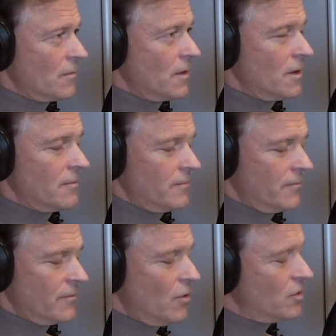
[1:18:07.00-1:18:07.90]
Yeah.
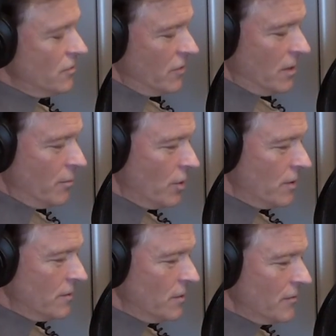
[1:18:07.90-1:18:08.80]
Also very
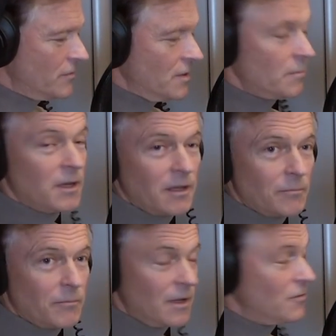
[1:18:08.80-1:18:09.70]
important, you have said many
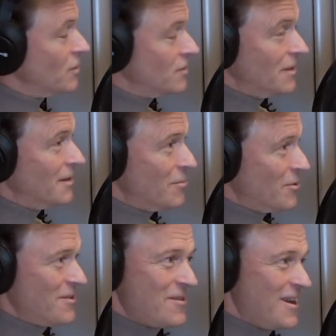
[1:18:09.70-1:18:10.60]
interesting and
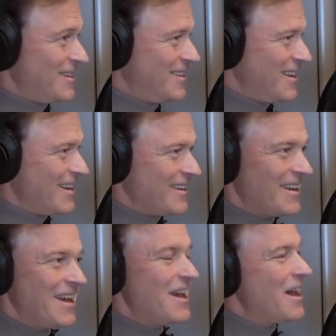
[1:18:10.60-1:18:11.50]
important things today, and
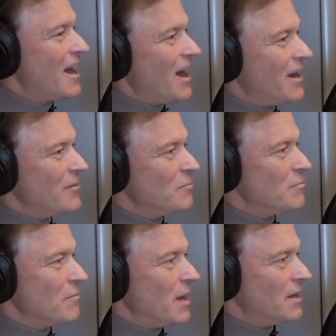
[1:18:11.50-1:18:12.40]
I
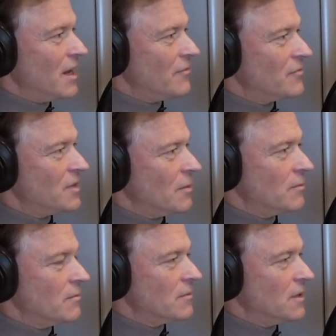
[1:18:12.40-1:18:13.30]
might have
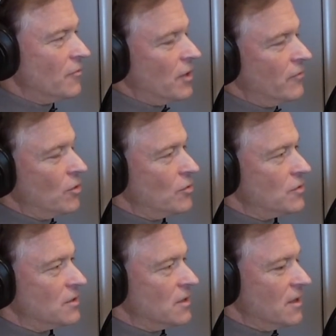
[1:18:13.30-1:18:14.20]
some differing
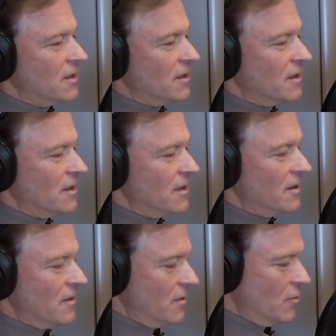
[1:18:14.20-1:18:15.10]
views
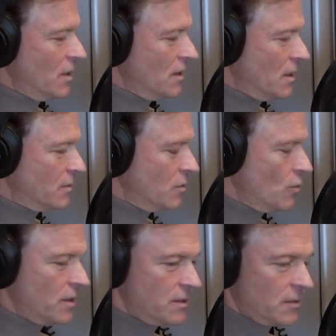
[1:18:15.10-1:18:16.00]
when it comes to
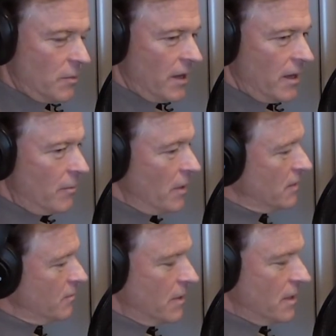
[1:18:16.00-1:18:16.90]
what is at play here,
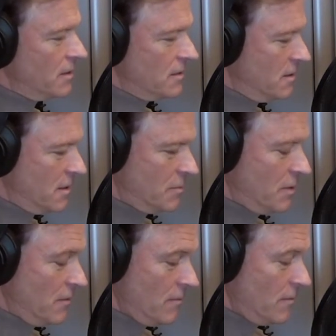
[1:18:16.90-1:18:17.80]
but it's
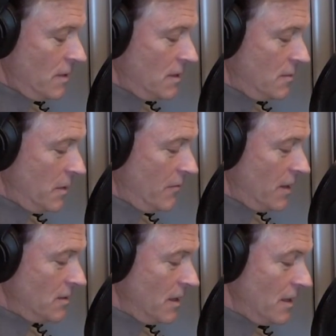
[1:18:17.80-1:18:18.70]
been
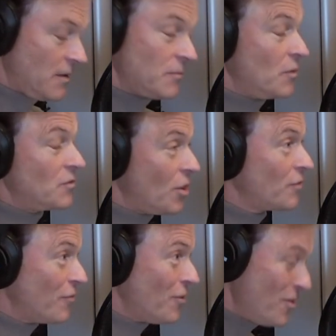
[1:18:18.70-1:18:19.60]
fascinating. We
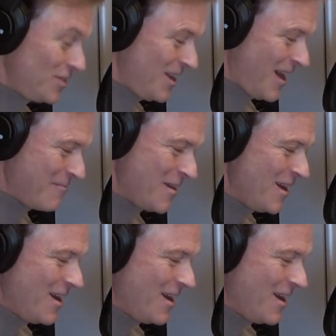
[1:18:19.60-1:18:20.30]
talked for a long time.